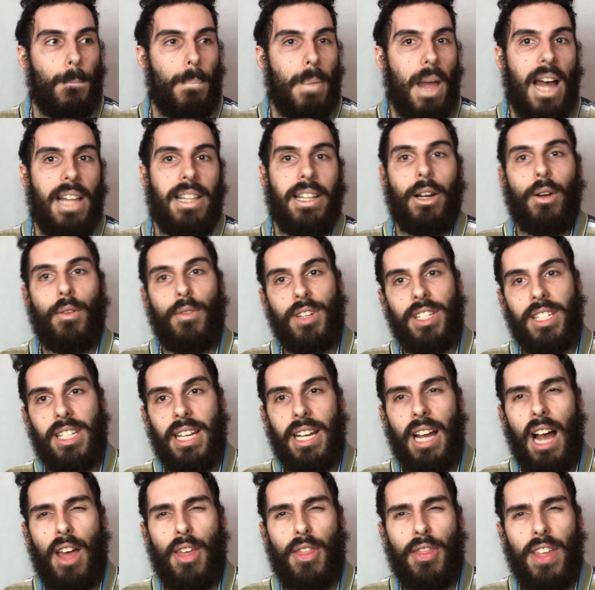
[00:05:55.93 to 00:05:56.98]
And then obviously,
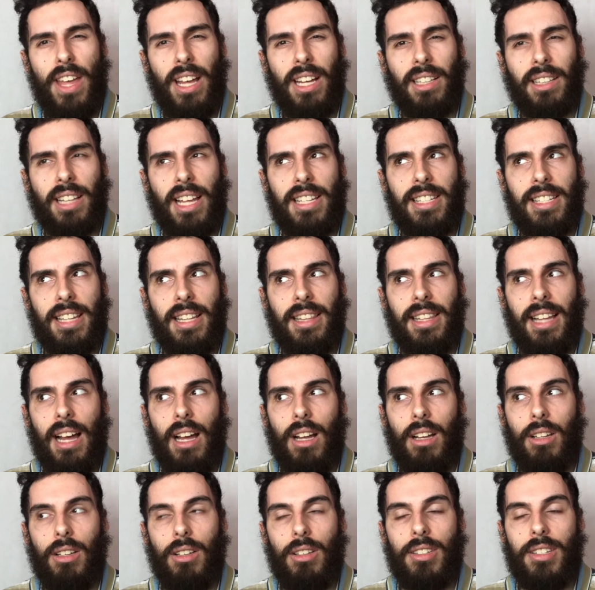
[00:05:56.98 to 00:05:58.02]
I think they said that
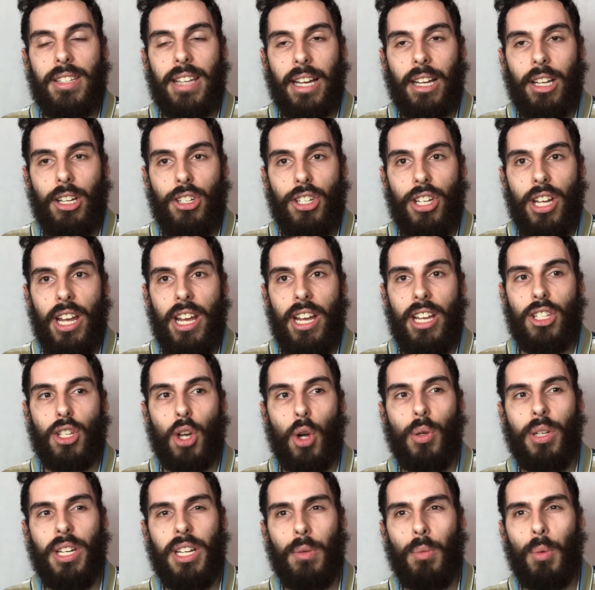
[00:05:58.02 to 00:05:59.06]
second year is
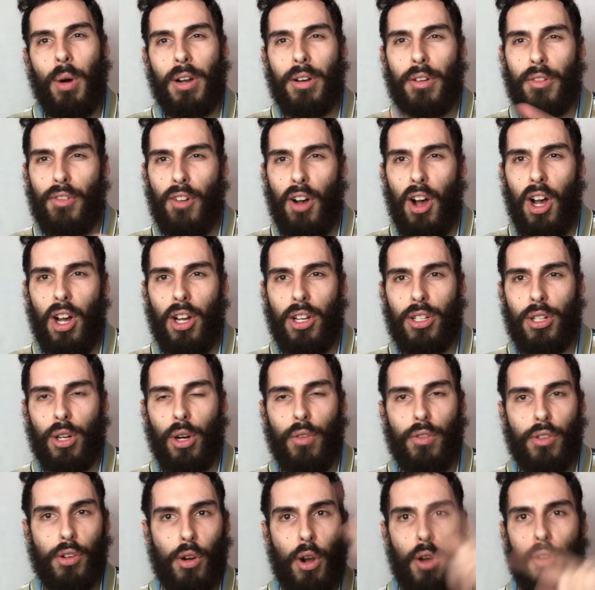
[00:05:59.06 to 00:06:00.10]
only one third of
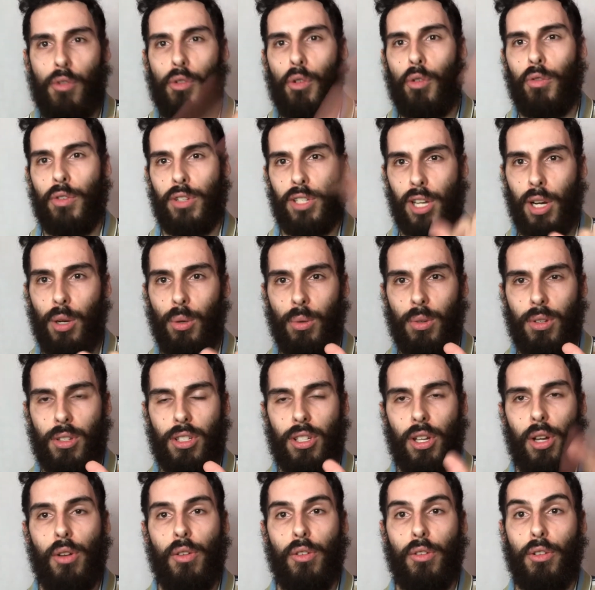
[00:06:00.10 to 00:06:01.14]
your overall result.
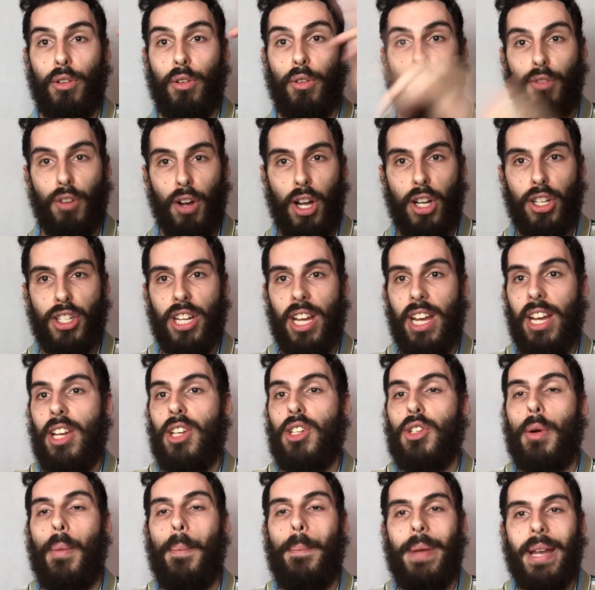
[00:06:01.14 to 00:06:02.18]
So your third year is
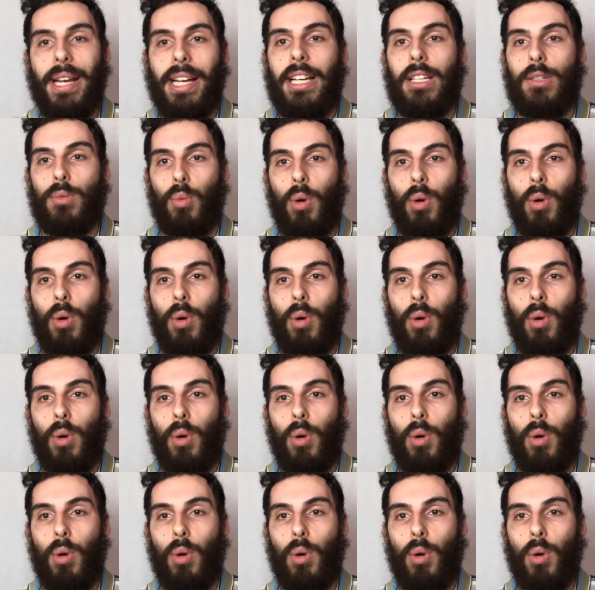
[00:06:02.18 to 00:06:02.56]
your biggest